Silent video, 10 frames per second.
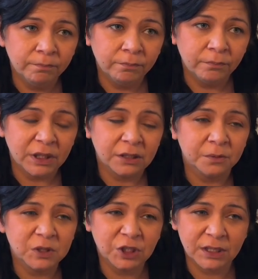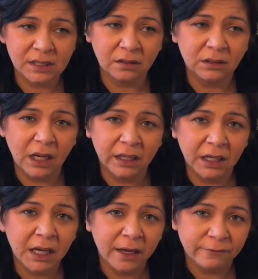but there was just a lot of
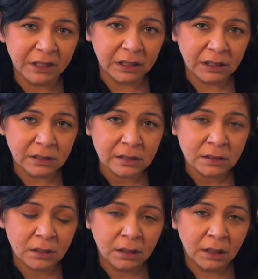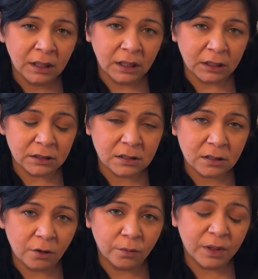heaviness. And
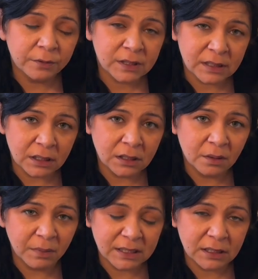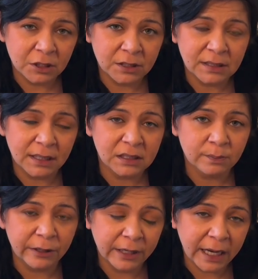so we will see the messages that
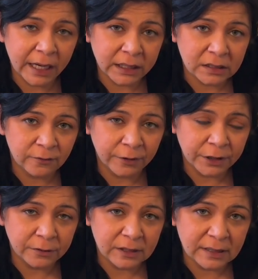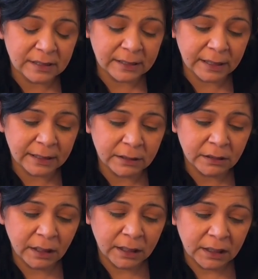Spirit has for you today.
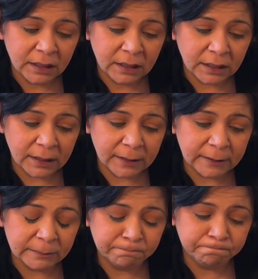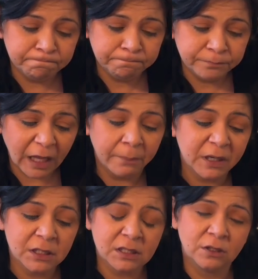I'm going
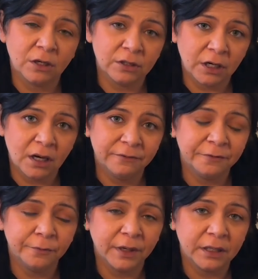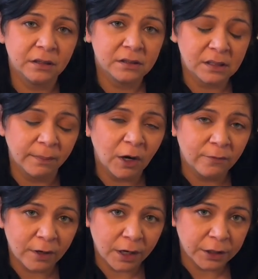to start off with some
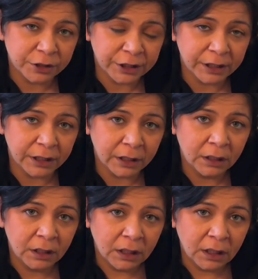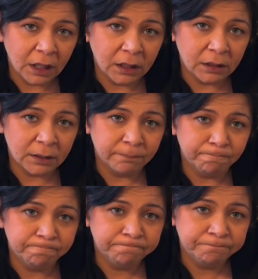overarching
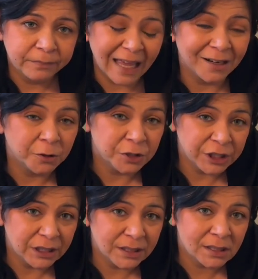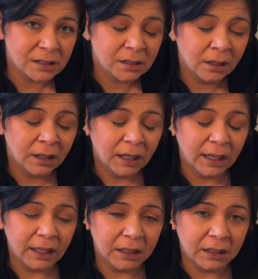energies,
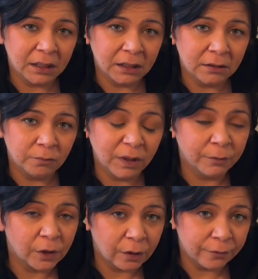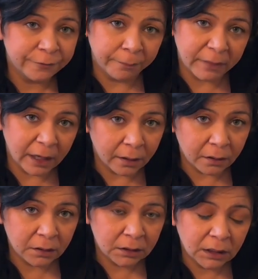and we will go from
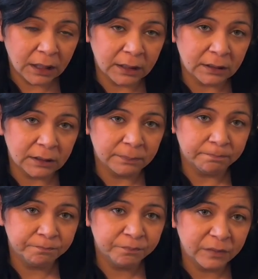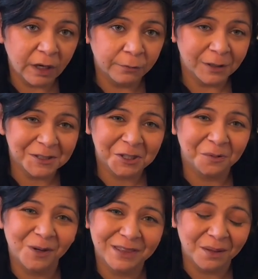there. Not really sure
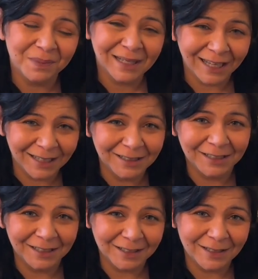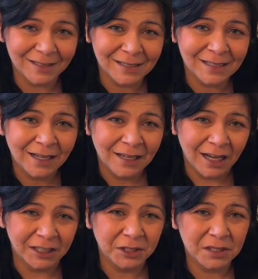what the plan is.
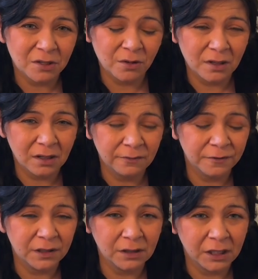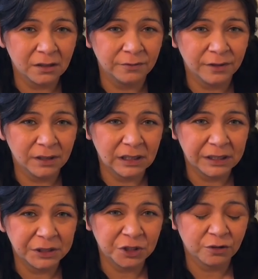I just know that I feel like a very
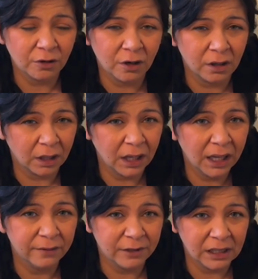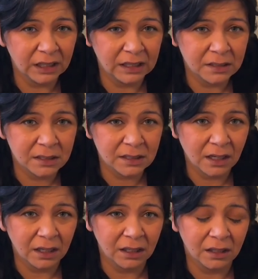strong heaviness,
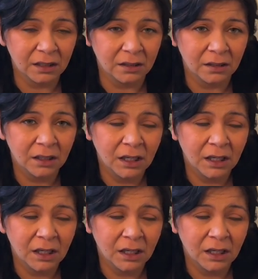and